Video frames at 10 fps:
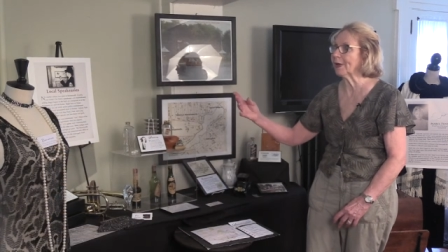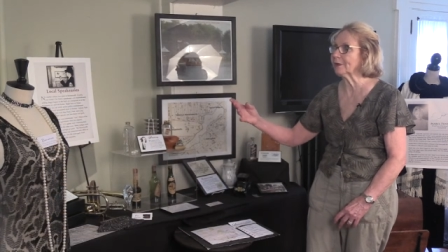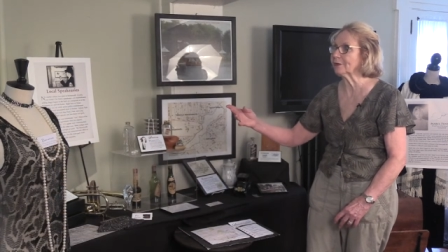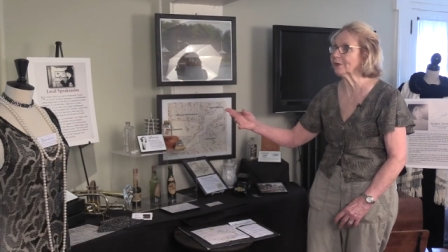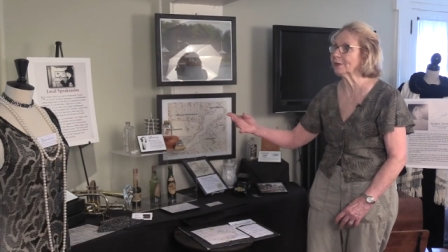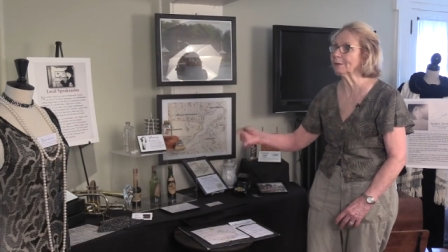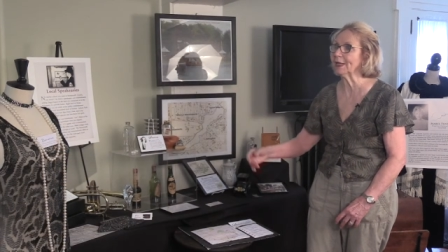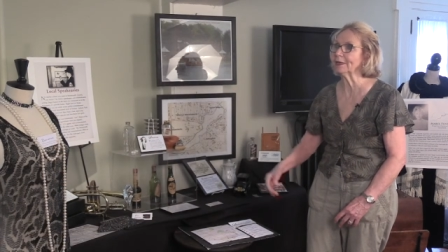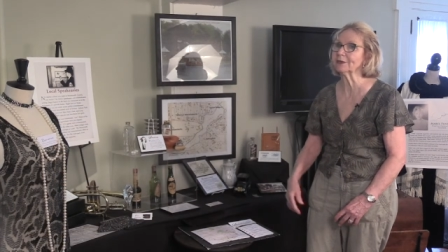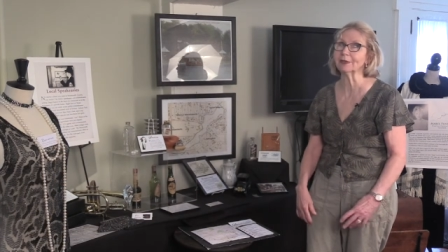bottles on the
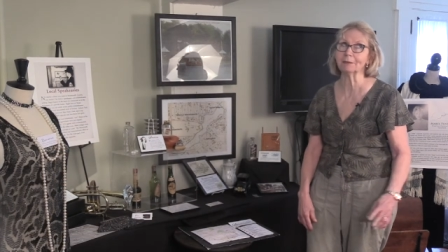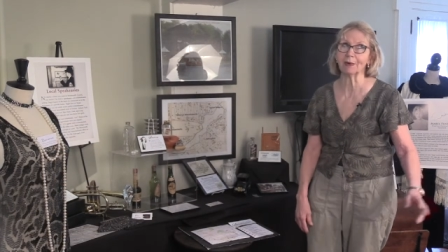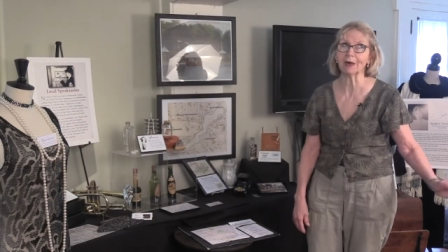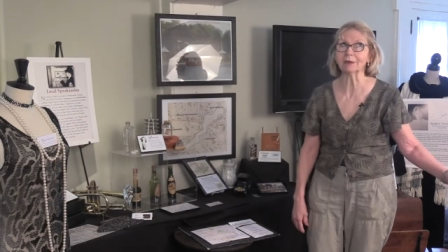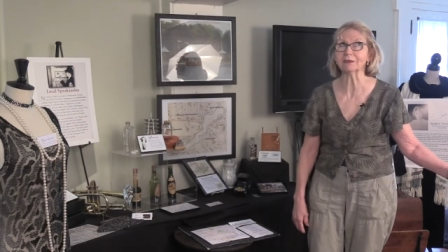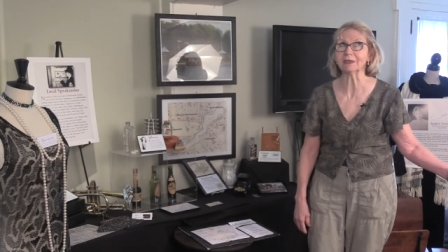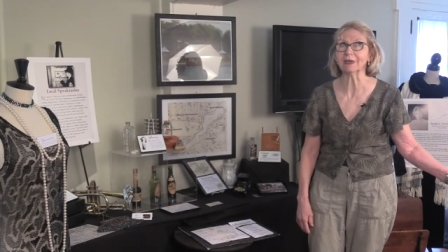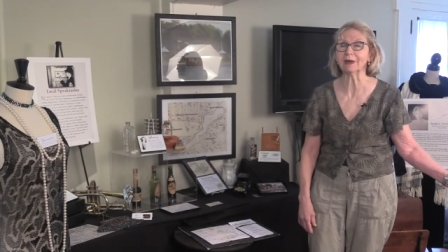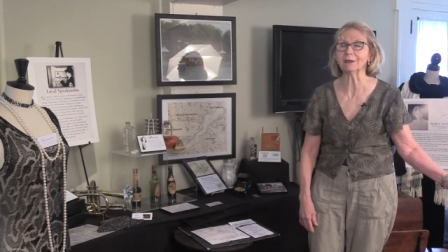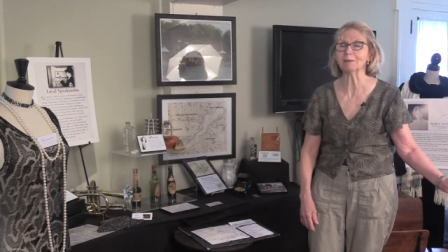mantle and bottles in
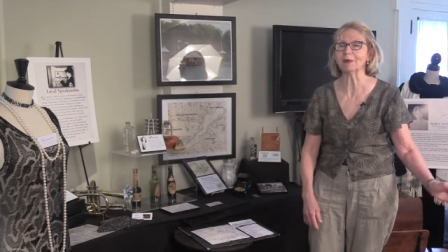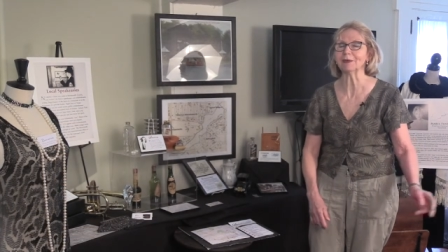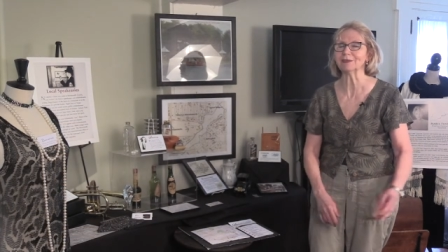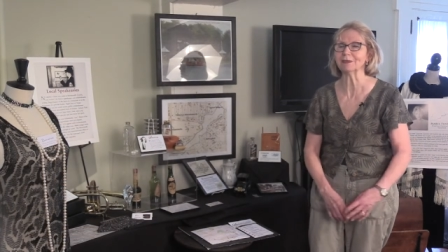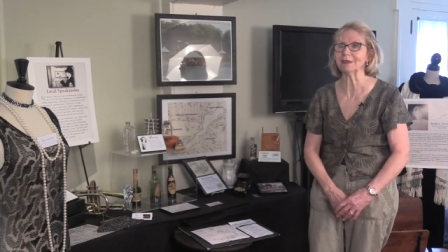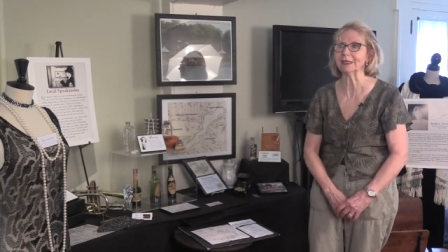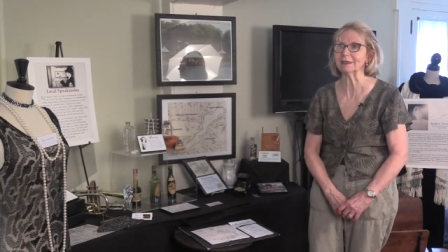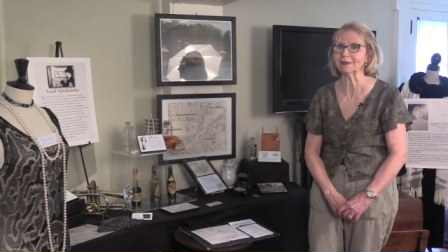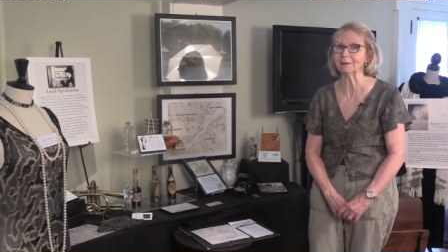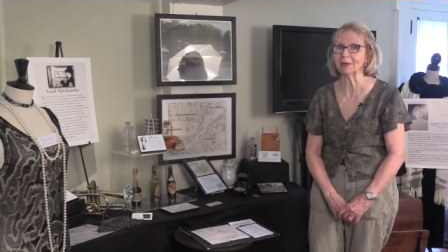other parts of the
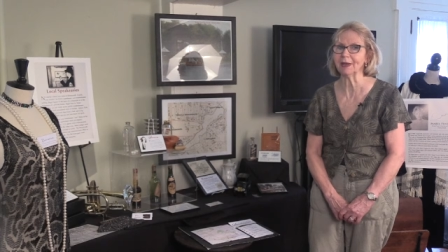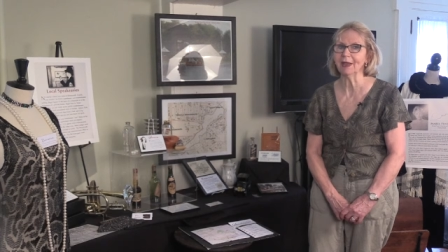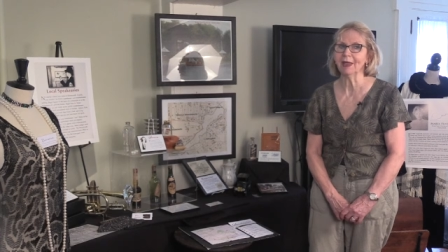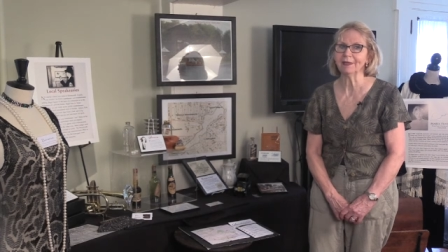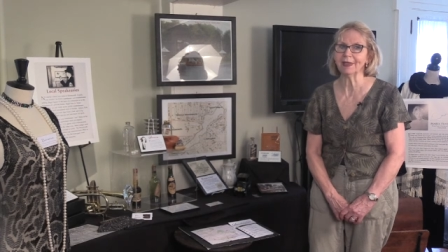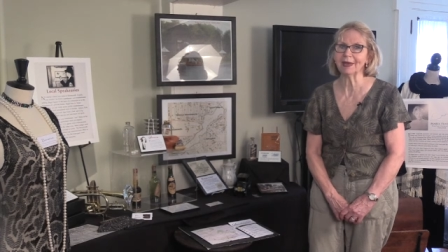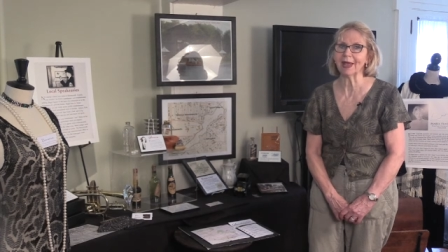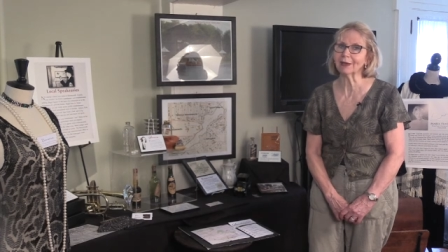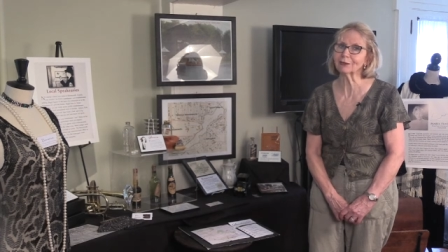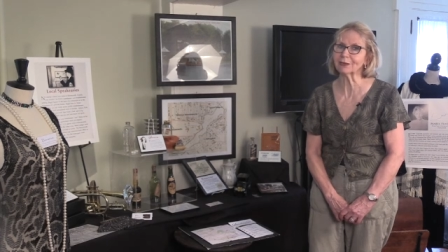exhibit that
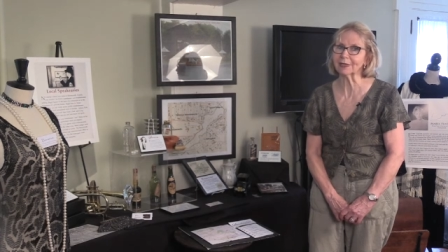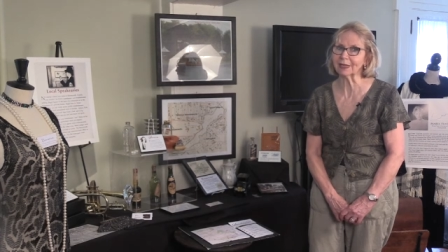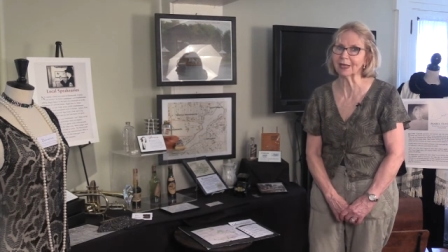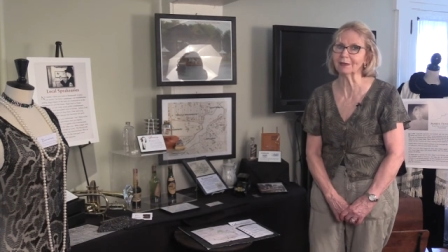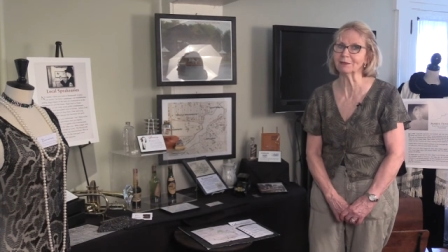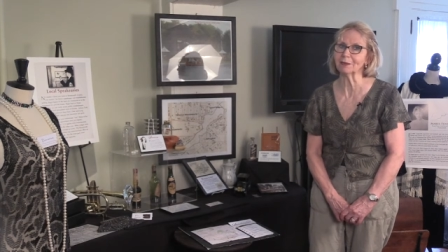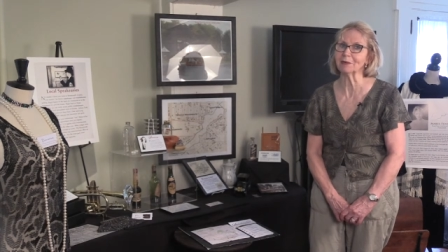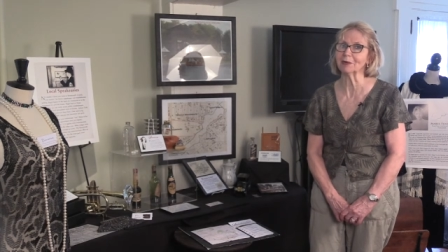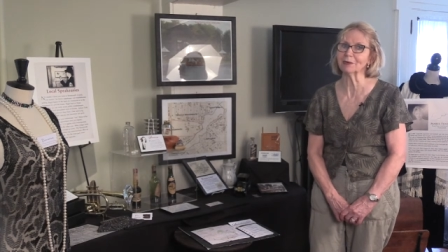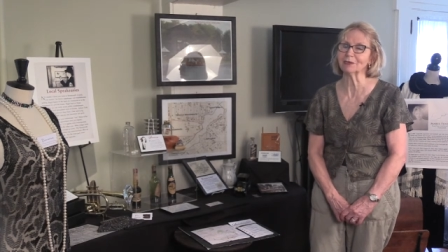actually came from
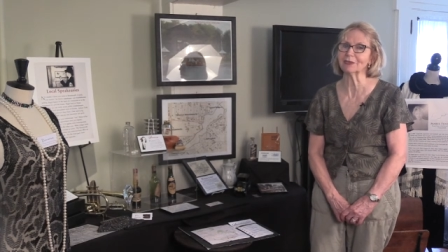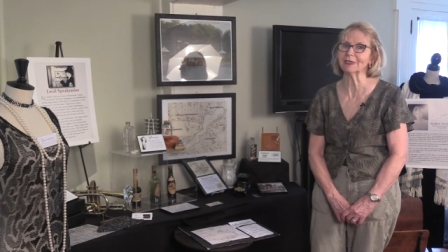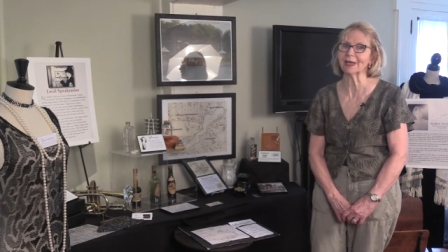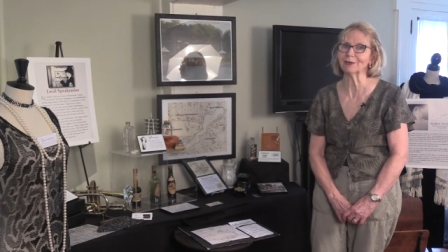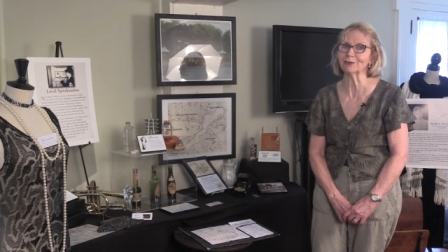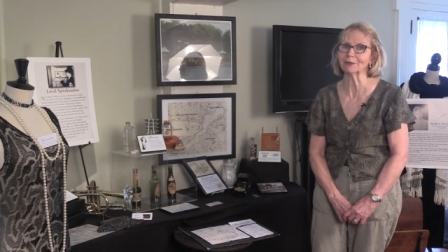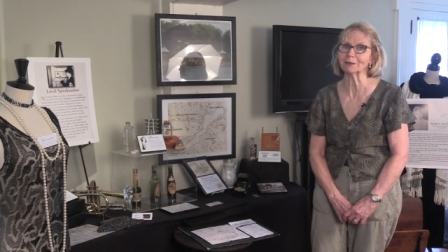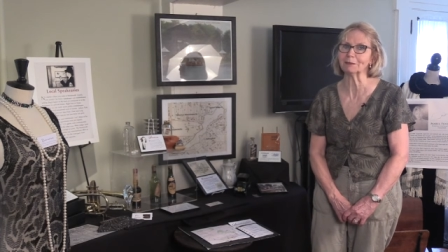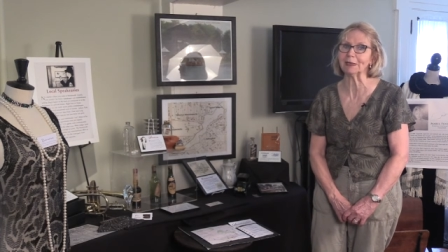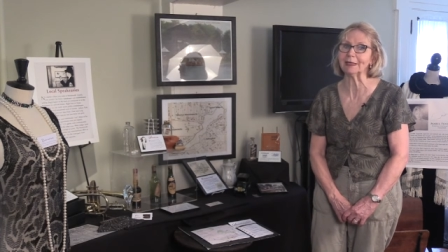an Ocean Township
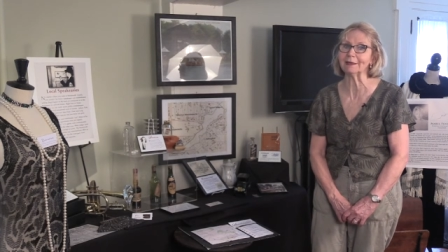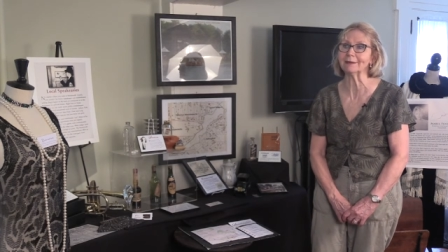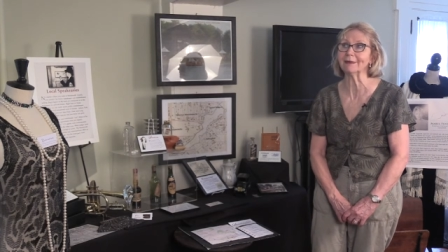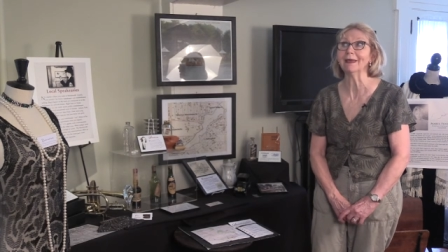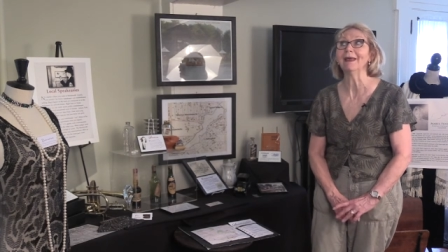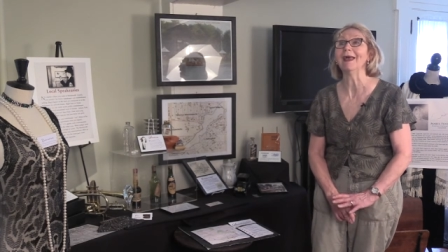speakeasy.